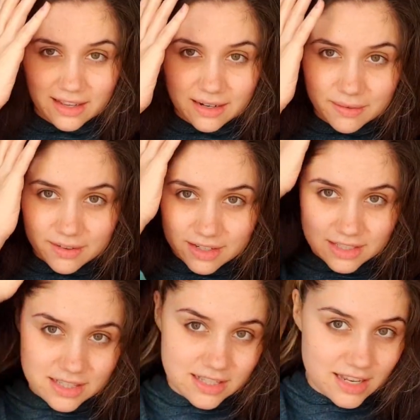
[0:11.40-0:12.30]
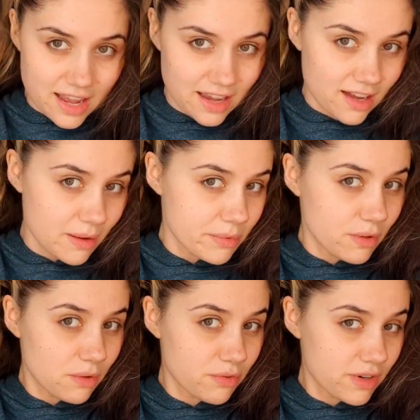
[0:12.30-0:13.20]
and I'm gonna take up the
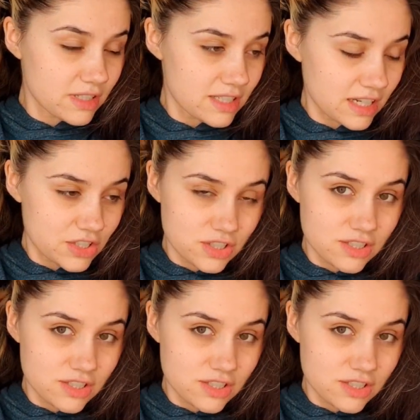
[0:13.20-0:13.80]
whole front section